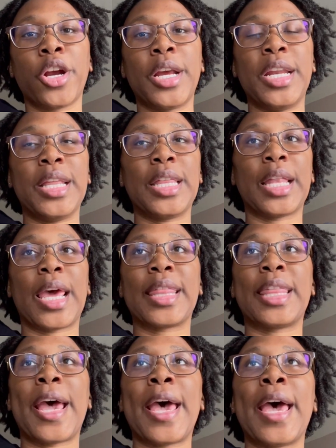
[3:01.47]
or anything like
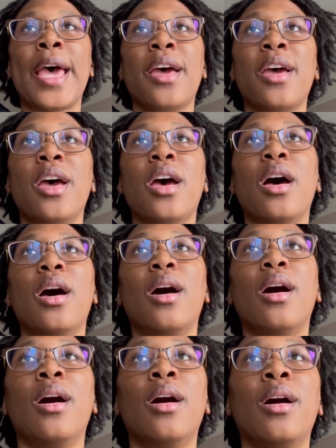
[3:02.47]
that.
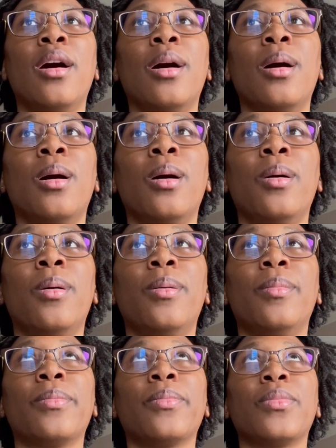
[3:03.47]

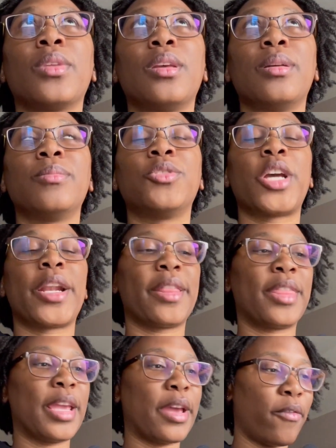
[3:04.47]
Um, trying to
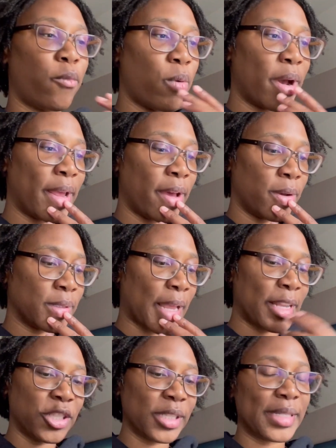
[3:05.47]
think of what else.
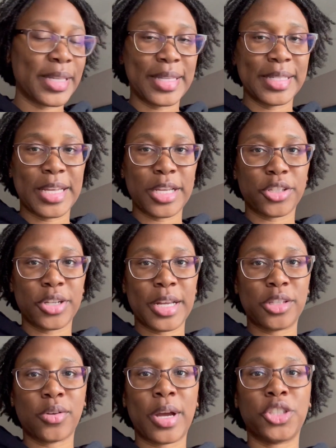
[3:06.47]
I just did this yesterday,
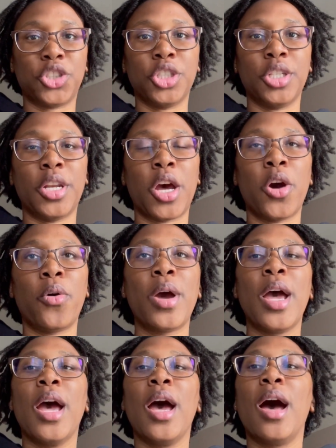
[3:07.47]
so I should know.
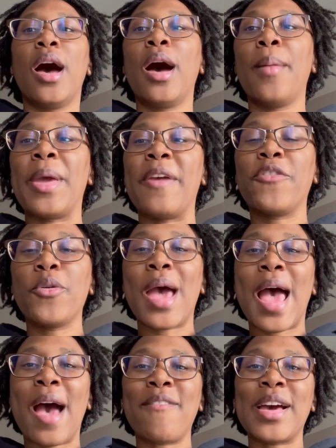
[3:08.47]
Um, if you
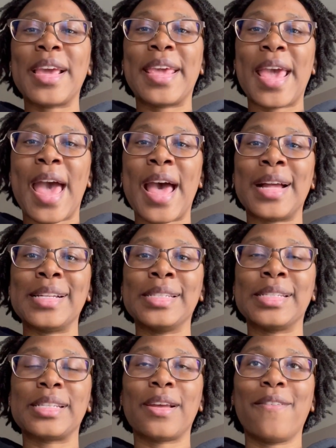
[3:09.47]
have a
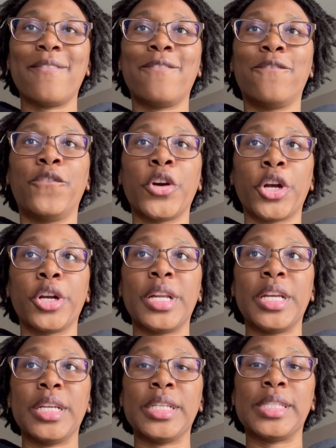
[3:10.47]
gas
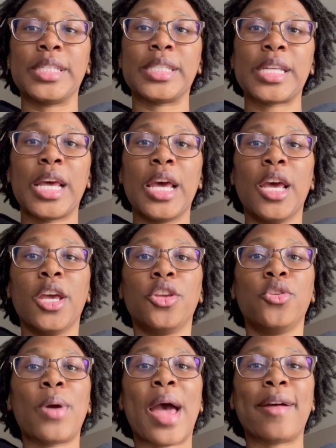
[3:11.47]
furnace,
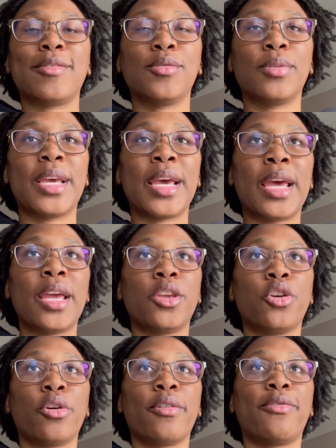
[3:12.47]
you have to get
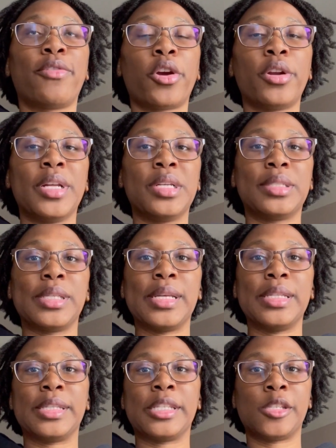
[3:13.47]
your furnace
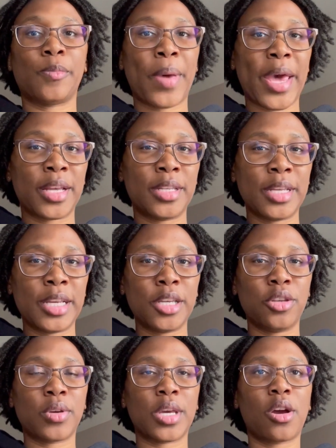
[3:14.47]

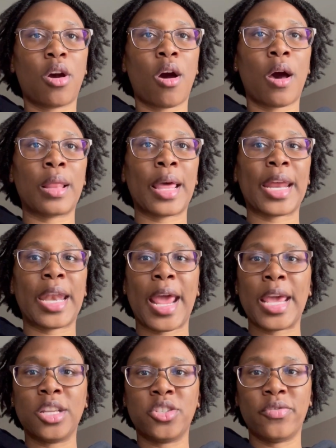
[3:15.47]
inspected. You can call like an
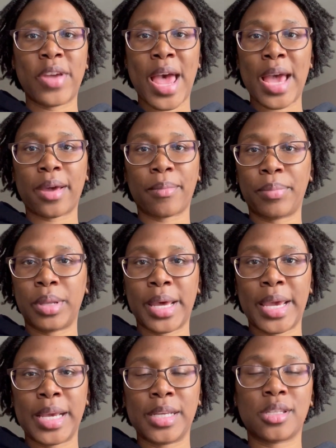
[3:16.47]
HVAC
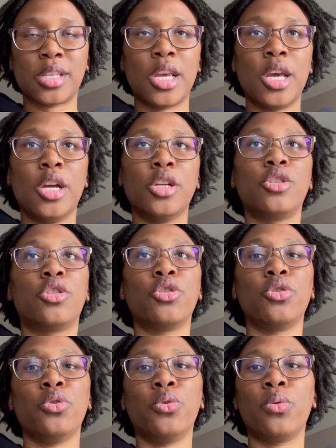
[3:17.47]
place
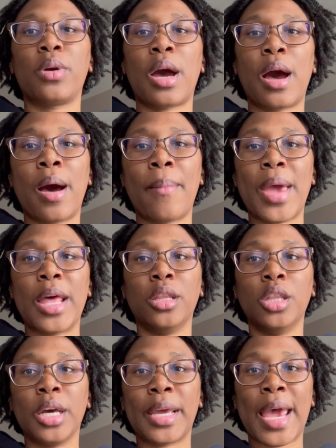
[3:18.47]
to come and
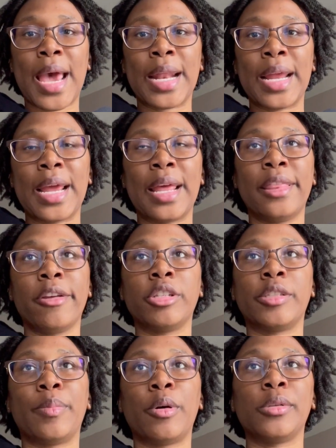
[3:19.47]
look at it and they're
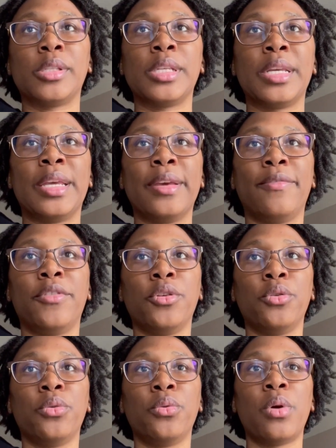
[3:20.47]
supposed to give
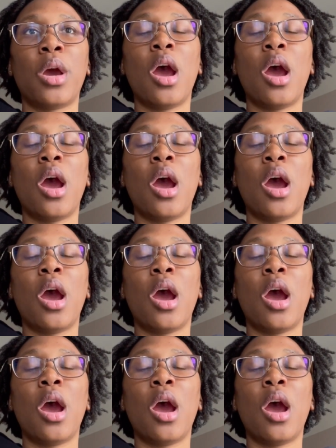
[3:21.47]
you